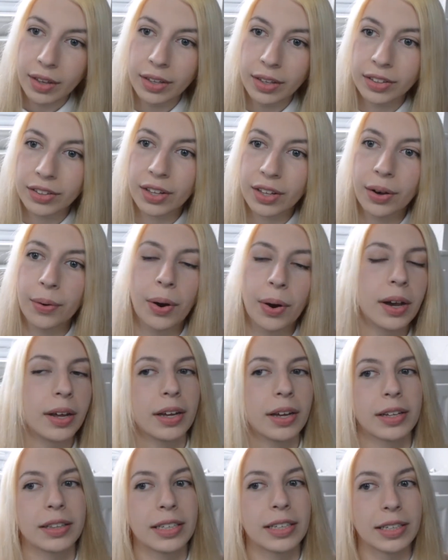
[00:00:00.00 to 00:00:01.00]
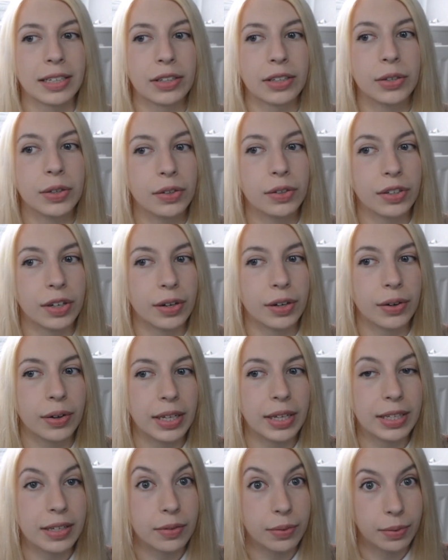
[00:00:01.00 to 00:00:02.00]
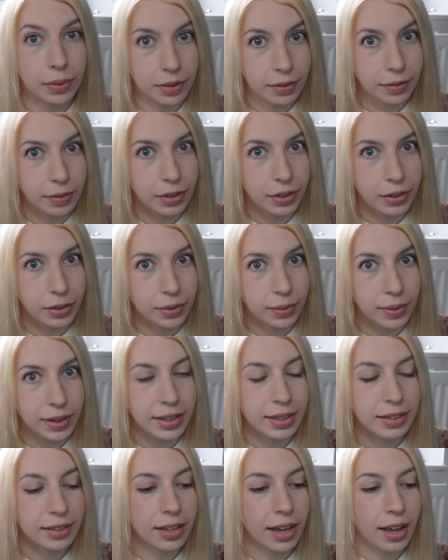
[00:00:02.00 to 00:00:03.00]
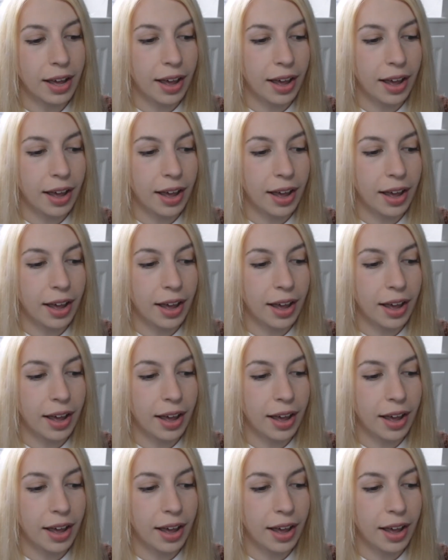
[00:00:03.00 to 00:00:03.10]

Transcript: So I heard that Cujo is one of the good ones.